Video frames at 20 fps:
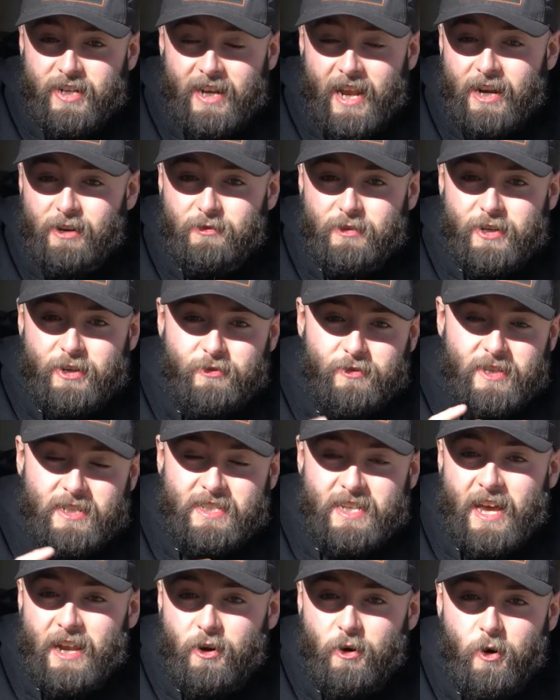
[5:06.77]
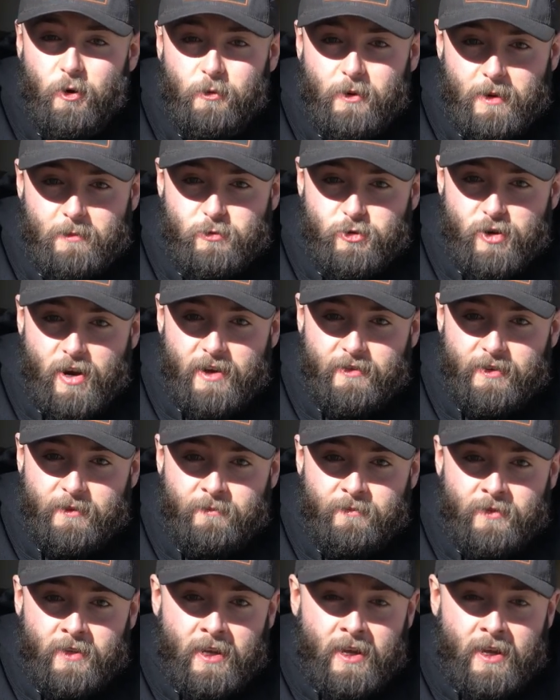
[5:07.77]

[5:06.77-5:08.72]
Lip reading: and I don't hear this at all when I'm driving.